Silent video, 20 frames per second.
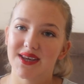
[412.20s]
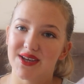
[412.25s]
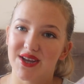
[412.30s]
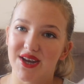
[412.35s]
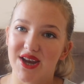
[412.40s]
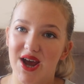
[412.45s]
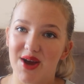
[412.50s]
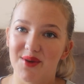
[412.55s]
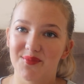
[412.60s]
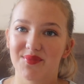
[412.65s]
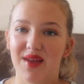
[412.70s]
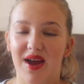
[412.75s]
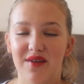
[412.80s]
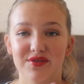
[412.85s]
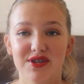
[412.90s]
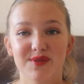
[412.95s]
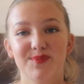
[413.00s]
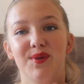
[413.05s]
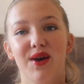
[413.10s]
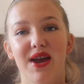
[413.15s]
you know, I
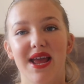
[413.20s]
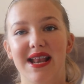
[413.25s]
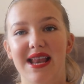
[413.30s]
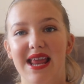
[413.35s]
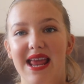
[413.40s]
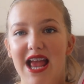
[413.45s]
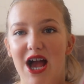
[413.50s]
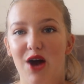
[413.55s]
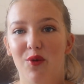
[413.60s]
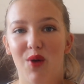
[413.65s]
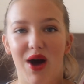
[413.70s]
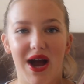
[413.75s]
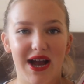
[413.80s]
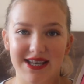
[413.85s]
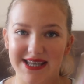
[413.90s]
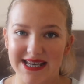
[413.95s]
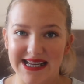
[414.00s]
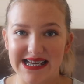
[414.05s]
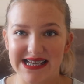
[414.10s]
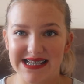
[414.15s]
just put in here what
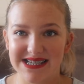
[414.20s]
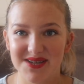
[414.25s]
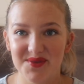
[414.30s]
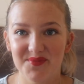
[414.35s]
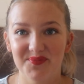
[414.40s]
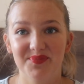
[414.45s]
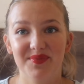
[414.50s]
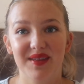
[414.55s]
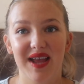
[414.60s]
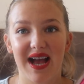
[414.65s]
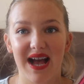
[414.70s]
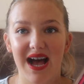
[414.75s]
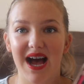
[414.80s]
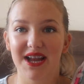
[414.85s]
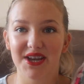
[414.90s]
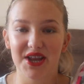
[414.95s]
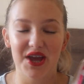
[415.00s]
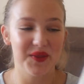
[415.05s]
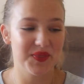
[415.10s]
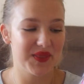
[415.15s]
I need.
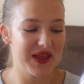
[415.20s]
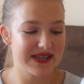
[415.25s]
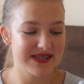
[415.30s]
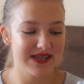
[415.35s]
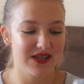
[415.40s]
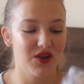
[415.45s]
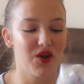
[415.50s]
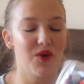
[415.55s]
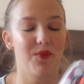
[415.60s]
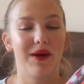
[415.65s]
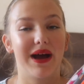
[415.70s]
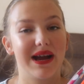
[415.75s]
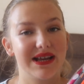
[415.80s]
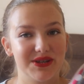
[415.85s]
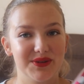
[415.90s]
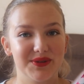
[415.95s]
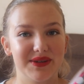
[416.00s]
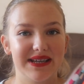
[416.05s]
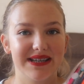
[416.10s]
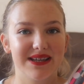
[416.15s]
I know that's a lot, but I
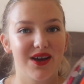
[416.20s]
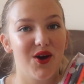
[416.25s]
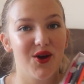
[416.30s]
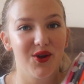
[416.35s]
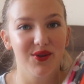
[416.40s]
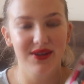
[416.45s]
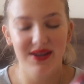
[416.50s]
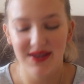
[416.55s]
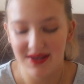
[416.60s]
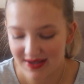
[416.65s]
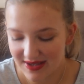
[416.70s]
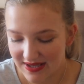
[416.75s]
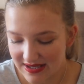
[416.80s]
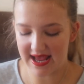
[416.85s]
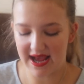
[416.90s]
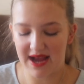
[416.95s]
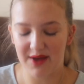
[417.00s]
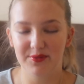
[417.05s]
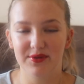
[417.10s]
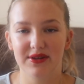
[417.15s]
do need it all.
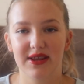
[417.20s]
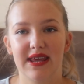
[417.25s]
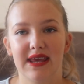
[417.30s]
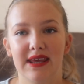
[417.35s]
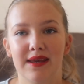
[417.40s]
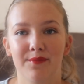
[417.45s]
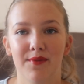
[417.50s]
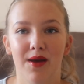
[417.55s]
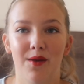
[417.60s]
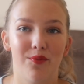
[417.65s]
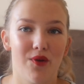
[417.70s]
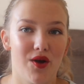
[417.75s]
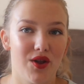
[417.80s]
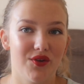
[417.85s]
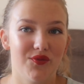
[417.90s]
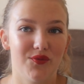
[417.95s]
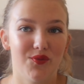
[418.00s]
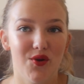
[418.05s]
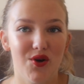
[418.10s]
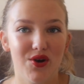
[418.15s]
I will keep a
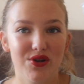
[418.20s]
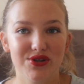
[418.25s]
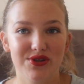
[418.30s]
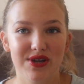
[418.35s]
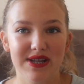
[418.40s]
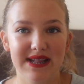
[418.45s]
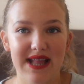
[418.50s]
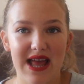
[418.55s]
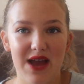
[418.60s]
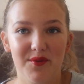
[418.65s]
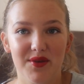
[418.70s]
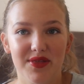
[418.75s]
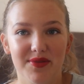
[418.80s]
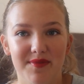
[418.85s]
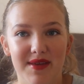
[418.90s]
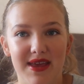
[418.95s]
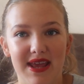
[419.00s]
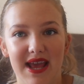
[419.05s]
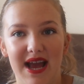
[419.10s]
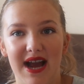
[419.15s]
bottle of water in there with
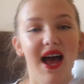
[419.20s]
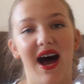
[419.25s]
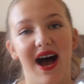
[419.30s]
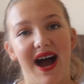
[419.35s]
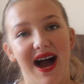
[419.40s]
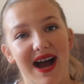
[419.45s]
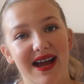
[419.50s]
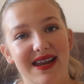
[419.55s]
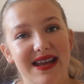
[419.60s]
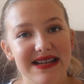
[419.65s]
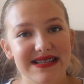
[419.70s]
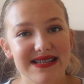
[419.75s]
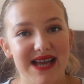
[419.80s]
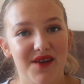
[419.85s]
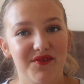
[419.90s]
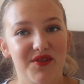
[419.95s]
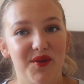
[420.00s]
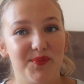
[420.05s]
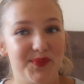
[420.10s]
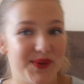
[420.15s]
me. I like to
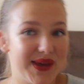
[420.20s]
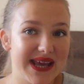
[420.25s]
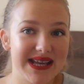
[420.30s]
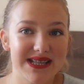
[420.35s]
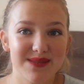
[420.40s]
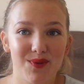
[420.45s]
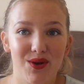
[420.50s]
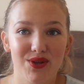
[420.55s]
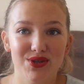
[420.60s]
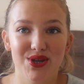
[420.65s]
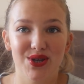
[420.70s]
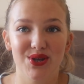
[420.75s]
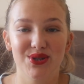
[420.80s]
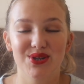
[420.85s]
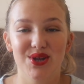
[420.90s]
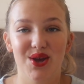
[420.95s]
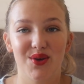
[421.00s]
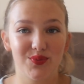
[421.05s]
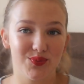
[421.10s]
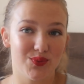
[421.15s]
have the biggest
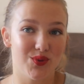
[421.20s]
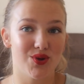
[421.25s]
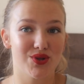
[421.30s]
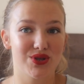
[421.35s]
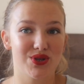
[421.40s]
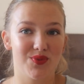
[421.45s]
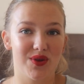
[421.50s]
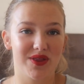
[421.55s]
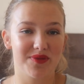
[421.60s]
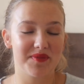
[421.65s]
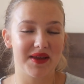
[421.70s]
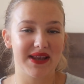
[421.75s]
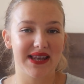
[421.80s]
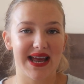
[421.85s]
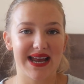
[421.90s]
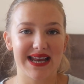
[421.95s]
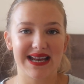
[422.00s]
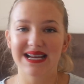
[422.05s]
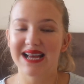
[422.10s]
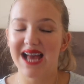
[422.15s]
bottles of water with me,
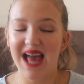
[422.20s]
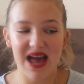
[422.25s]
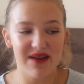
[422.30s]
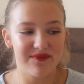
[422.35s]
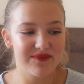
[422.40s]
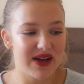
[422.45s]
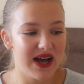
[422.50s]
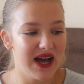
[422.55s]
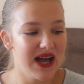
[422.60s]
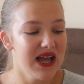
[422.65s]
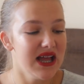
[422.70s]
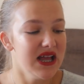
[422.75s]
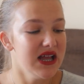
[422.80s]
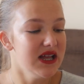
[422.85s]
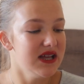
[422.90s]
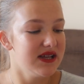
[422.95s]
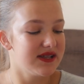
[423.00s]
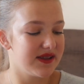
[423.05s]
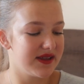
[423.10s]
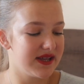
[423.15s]
like, ever.
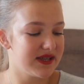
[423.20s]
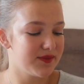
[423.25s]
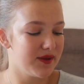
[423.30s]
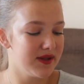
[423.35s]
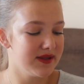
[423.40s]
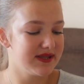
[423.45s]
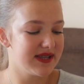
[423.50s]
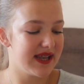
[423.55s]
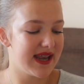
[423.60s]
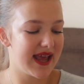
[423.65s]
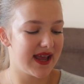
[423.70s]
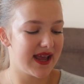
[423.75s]
So this one's an